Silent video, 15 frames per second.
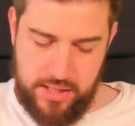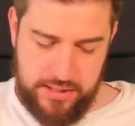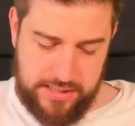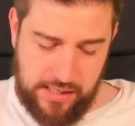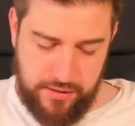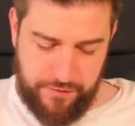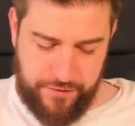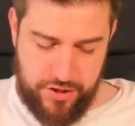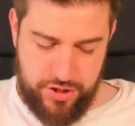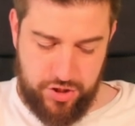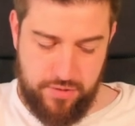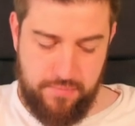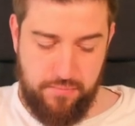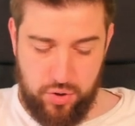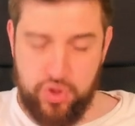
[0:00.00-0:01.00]

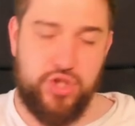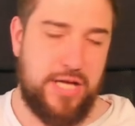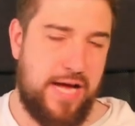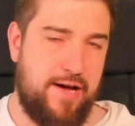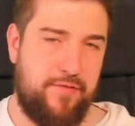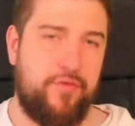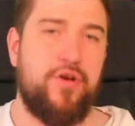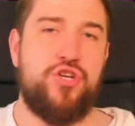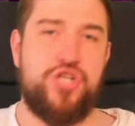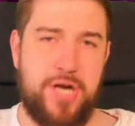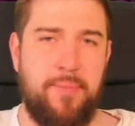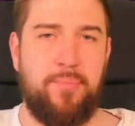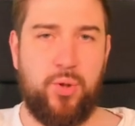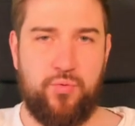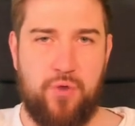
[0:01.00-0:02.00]
Typhus must have
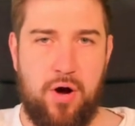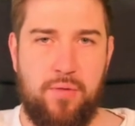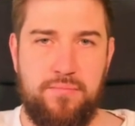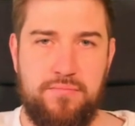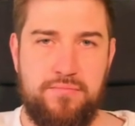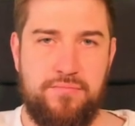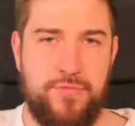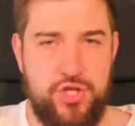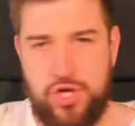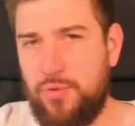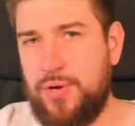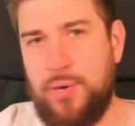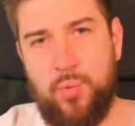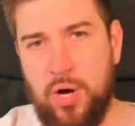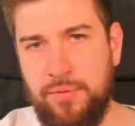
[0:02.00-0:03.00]
Shamble Rot. There's
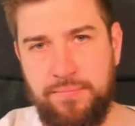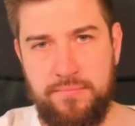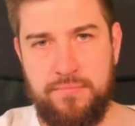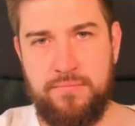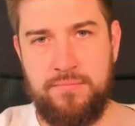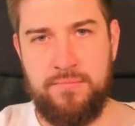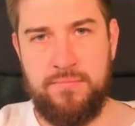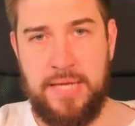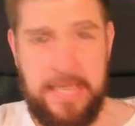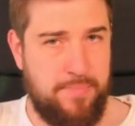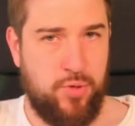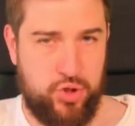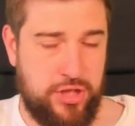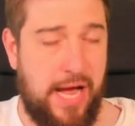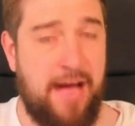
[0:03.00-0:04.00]
only one. He
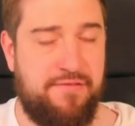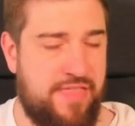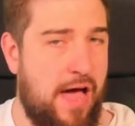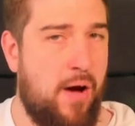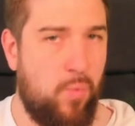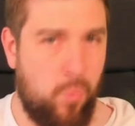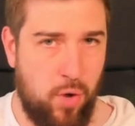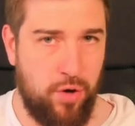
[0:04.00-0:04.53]
must have that